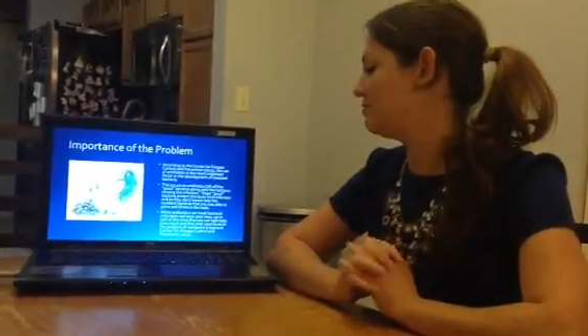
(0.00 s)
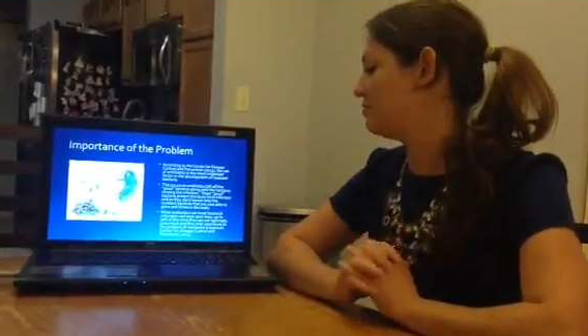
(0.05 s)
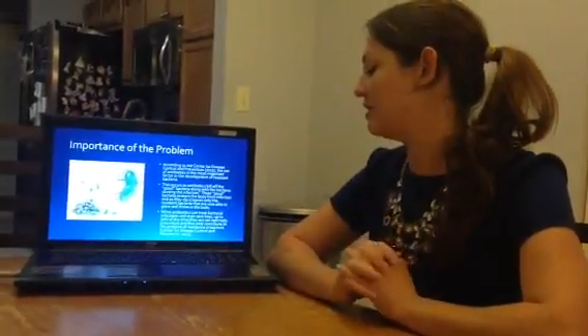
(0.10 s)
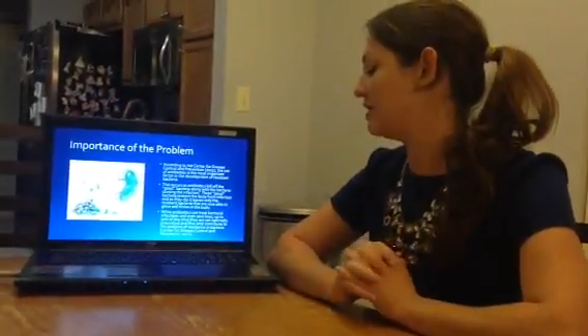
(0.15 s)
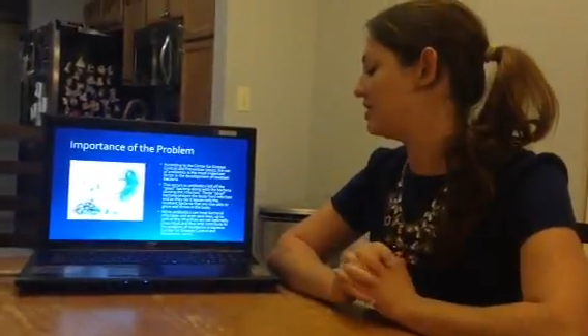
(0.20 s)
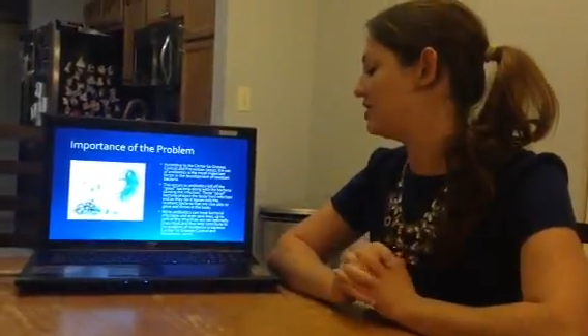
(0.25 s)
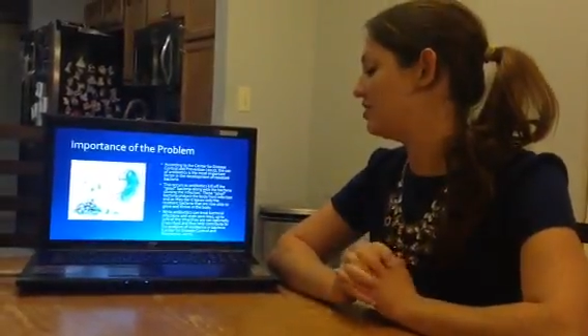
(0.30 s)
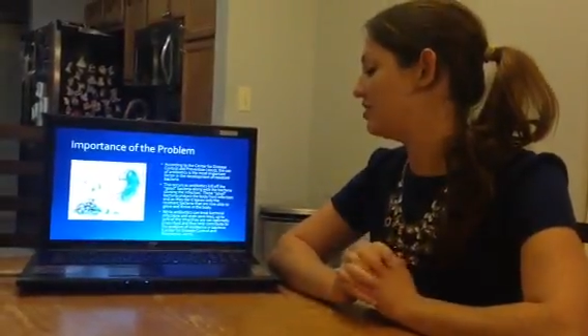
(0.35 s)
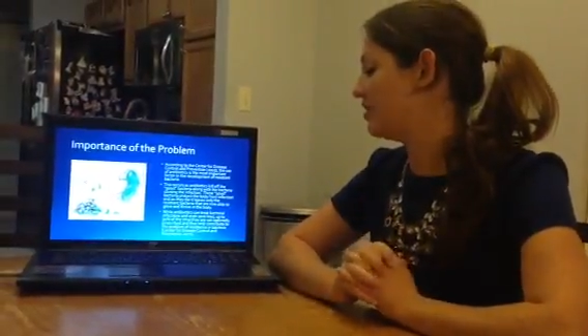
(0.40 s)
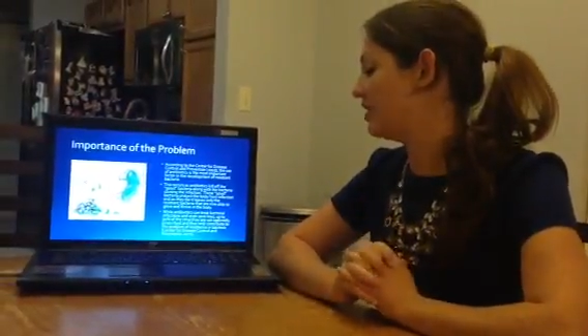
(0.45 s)

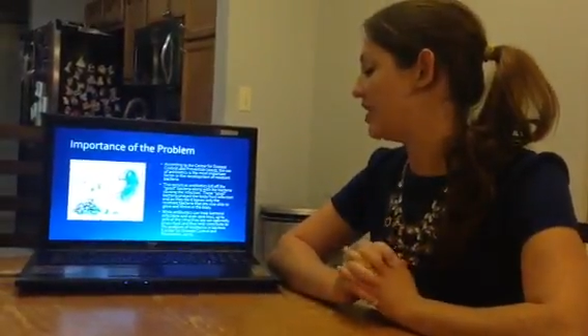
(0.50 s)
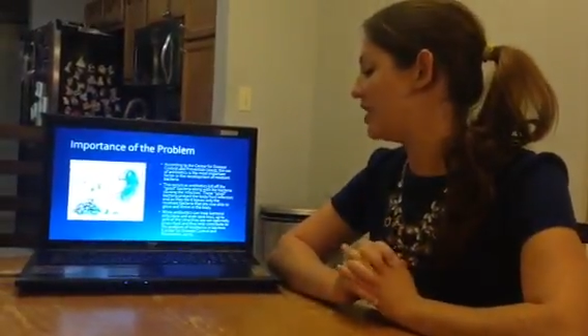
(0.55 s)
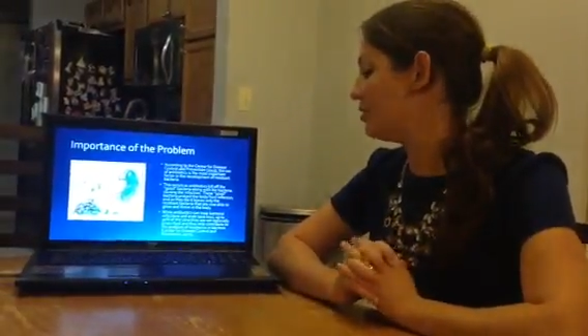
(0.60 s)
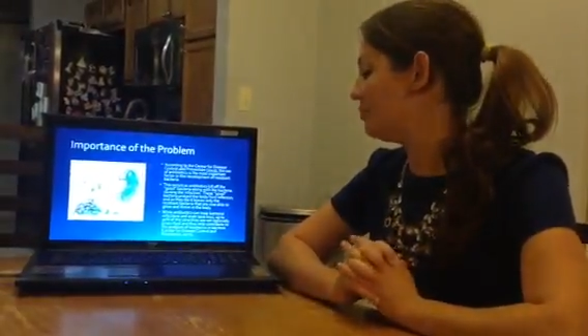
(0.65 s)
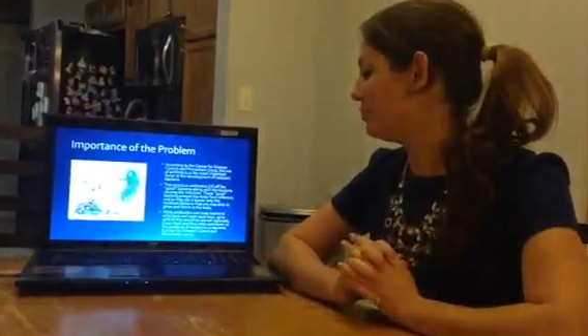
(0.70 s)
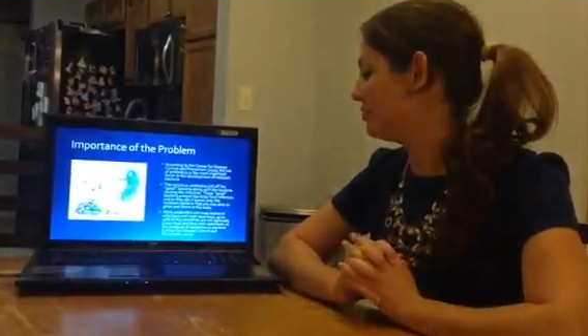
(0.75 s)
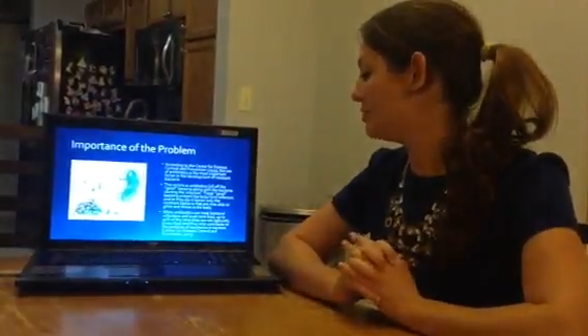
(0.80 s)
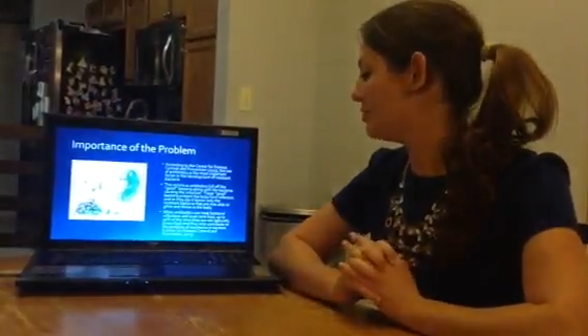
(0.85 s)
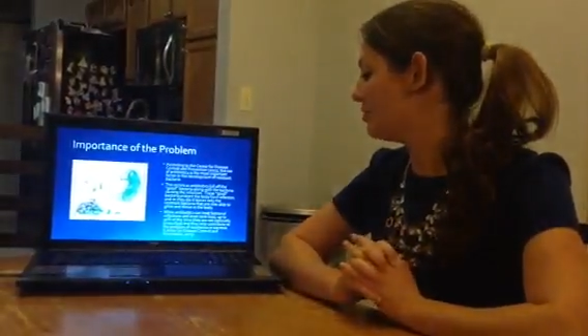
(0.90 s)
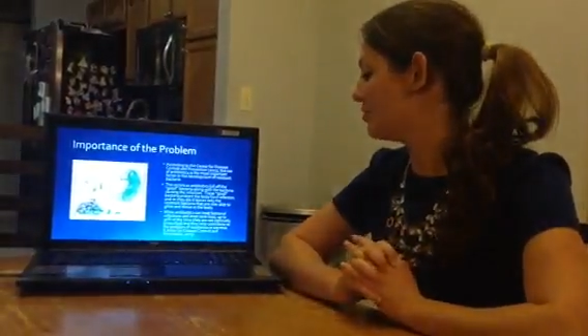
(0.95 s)
bacteria are
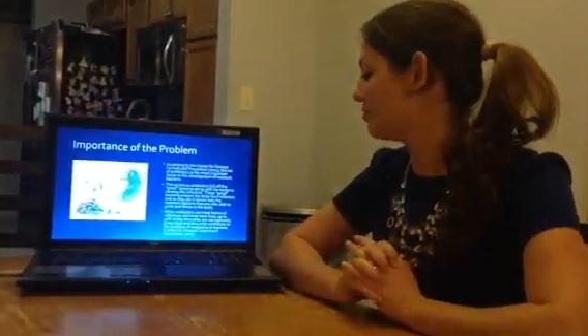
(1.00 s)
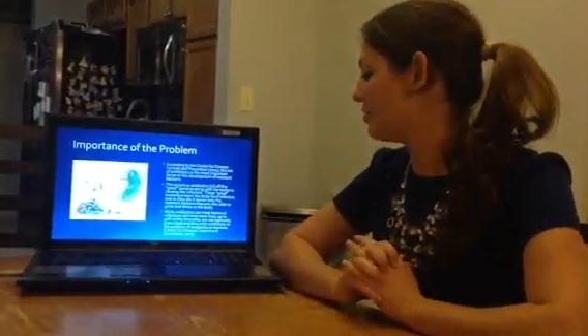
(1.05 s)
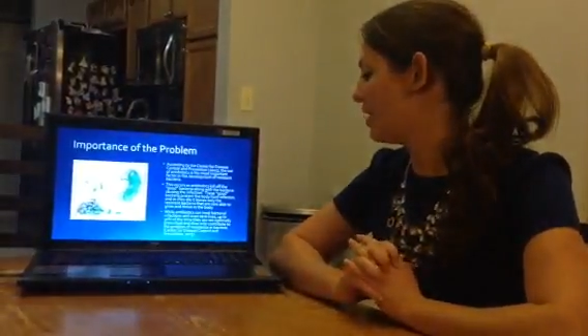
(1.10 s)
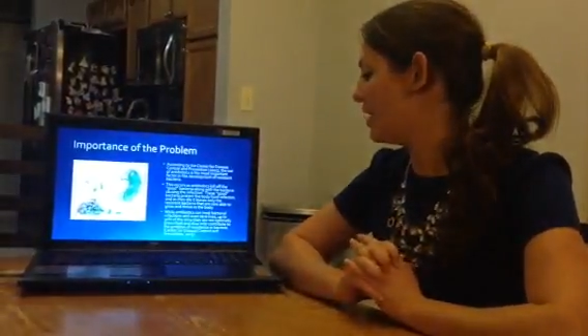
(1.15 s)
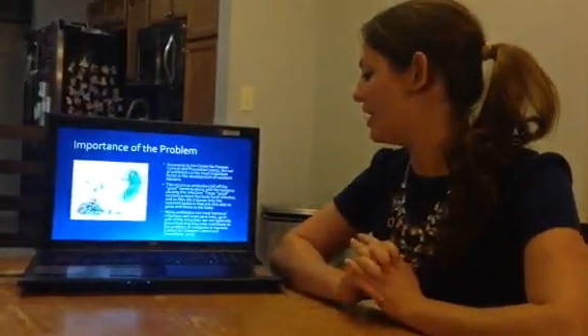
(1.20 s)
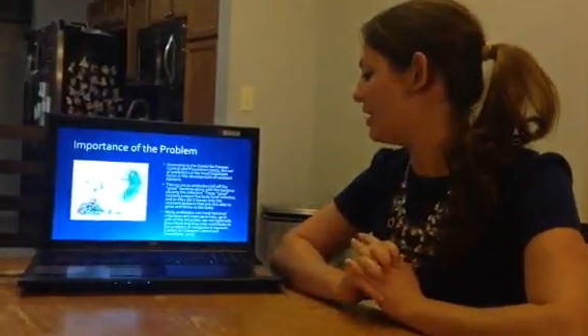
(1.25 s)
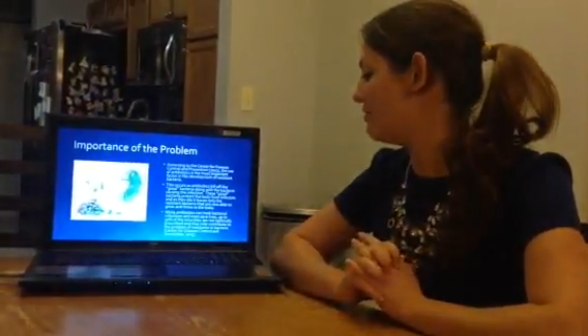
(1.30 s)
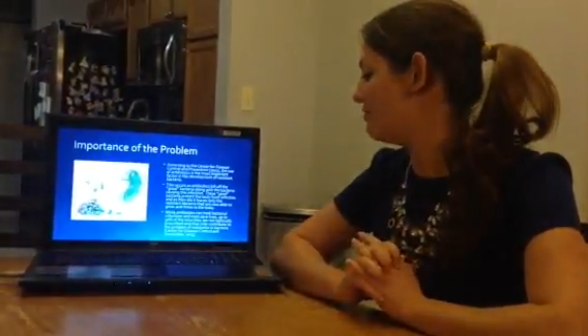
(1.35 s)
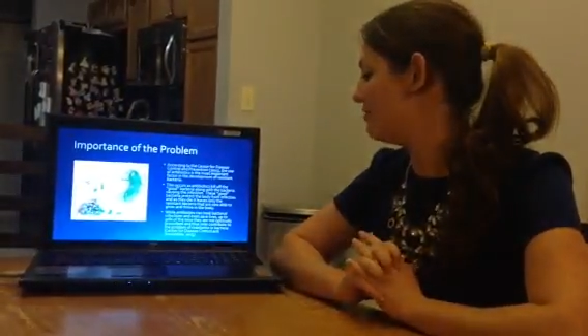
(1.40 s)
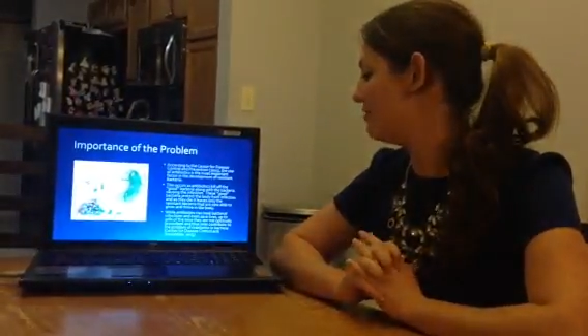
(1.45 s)
able to
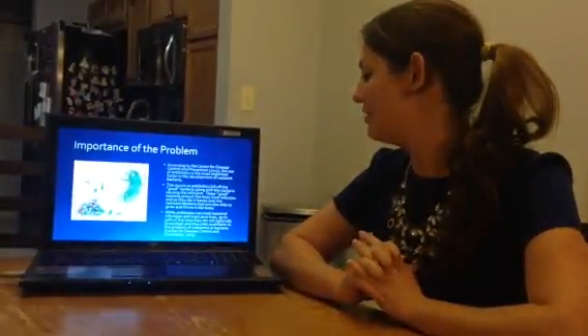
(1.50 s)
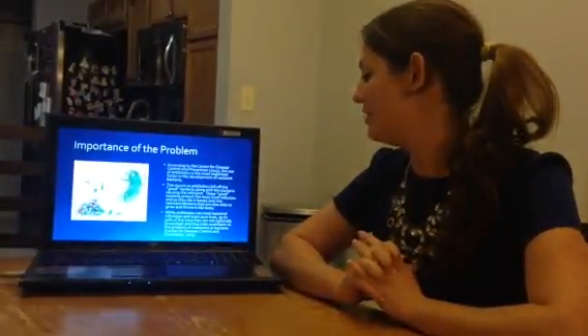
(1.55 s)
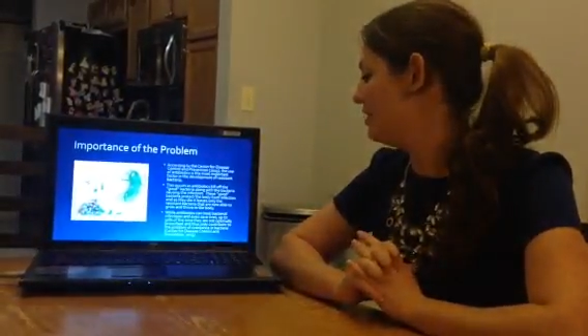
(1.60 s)
thrive.